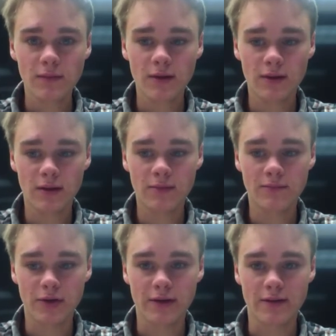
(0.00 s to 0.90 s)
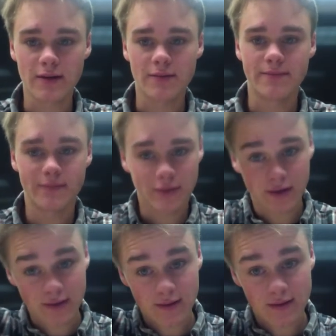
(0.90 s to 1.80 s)
putting their
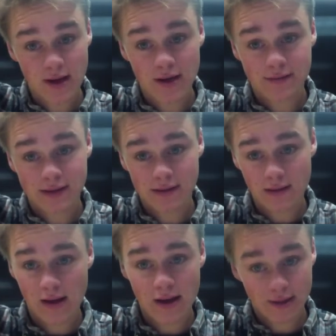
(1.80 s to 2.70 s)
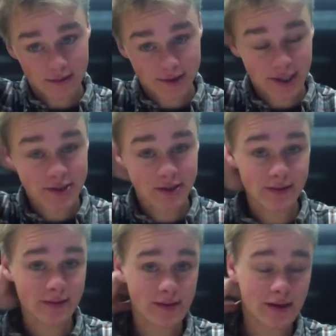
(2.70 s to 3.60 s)
lives on the line and changing
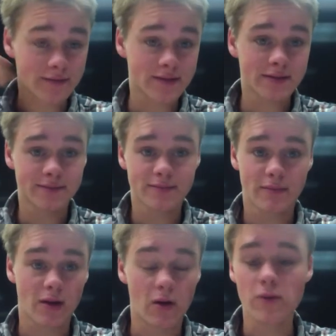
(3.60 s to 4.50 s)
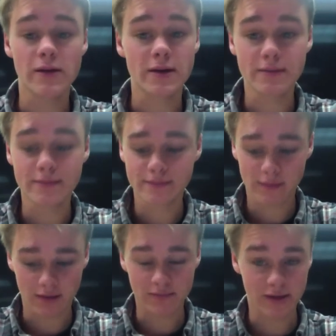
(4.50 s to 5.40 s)
their lives wholly,
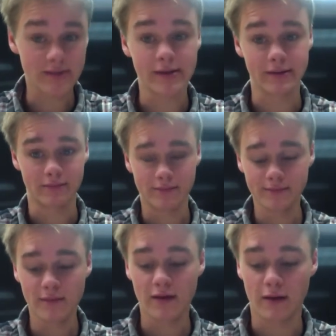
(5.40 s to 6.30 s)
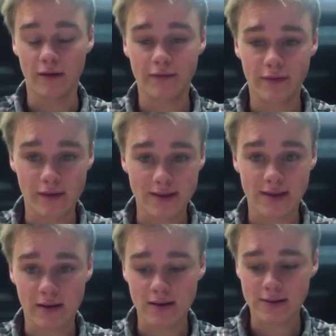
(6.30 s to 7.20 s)
completely, for this
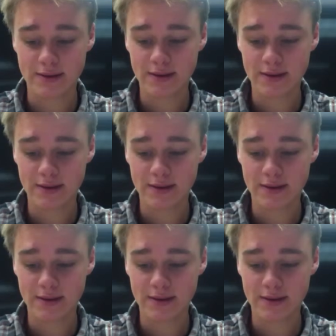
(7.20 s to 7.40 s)
cause.